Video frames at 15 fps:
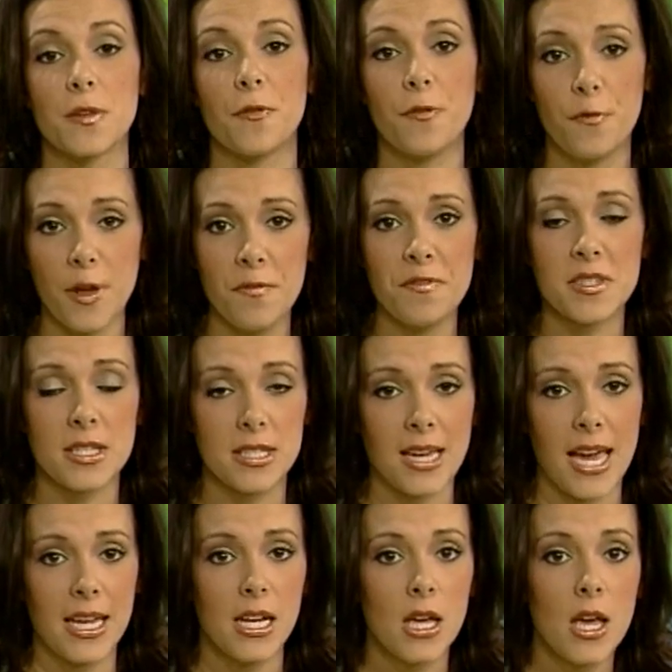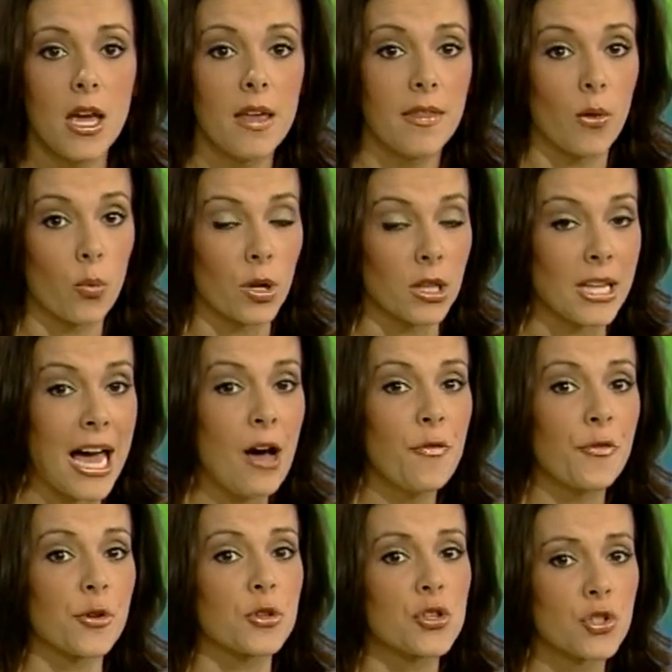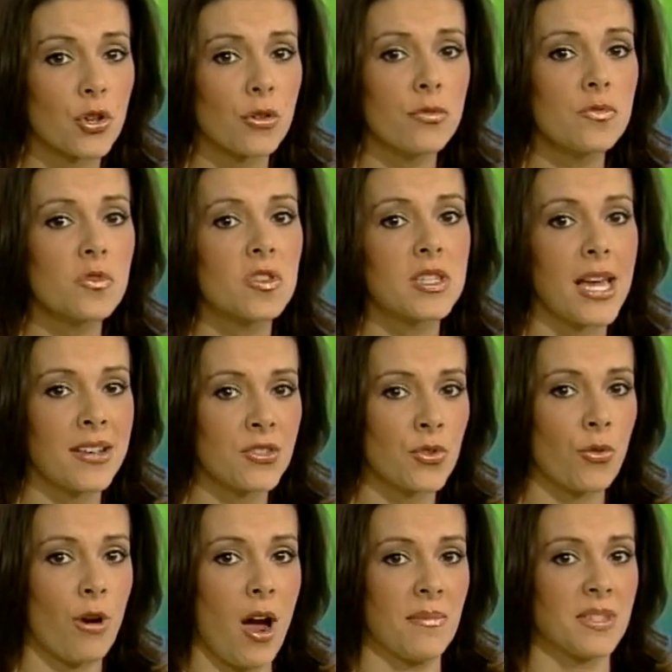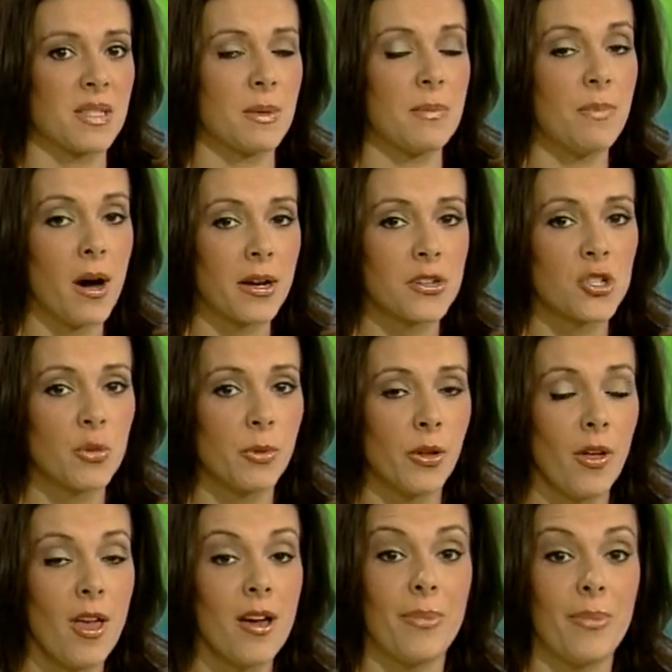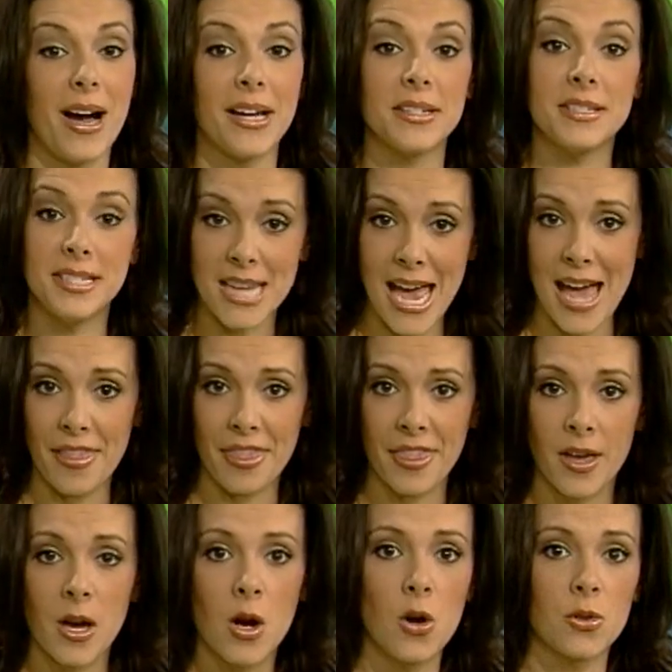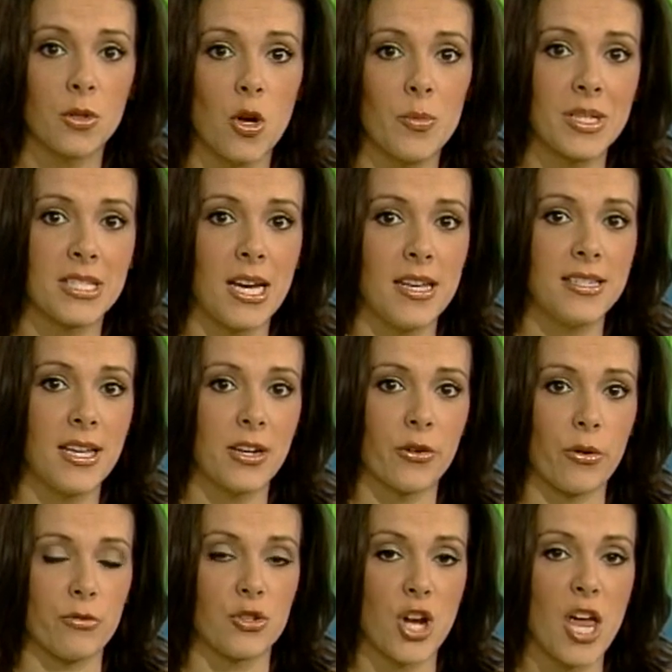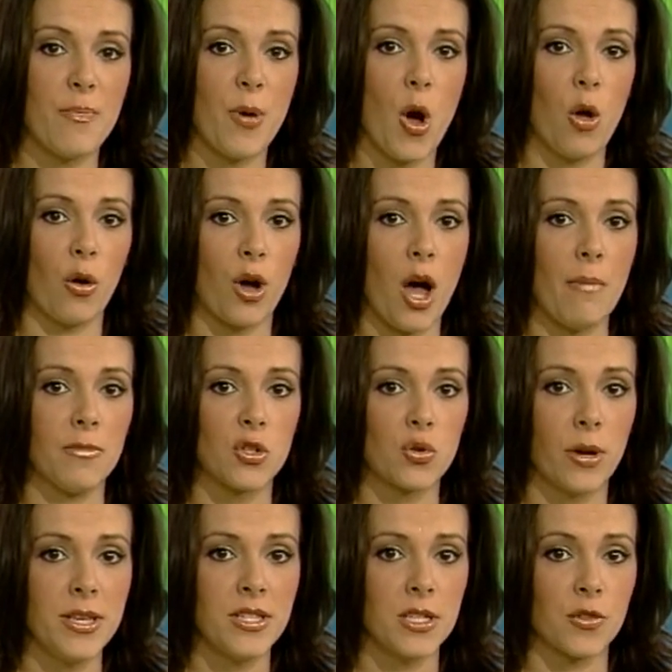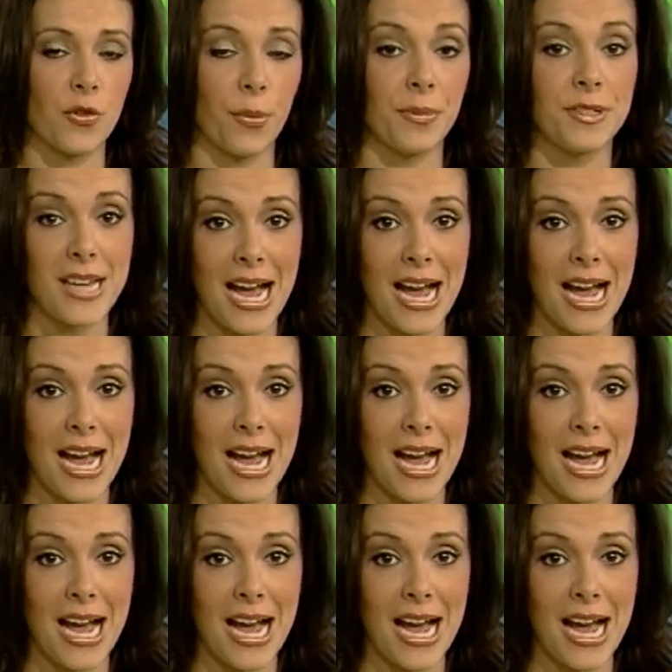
the fifth state that would allow for certain sex crimes to be punishable by death. Oklahoma State Senator Jay Paul Gumm joins us from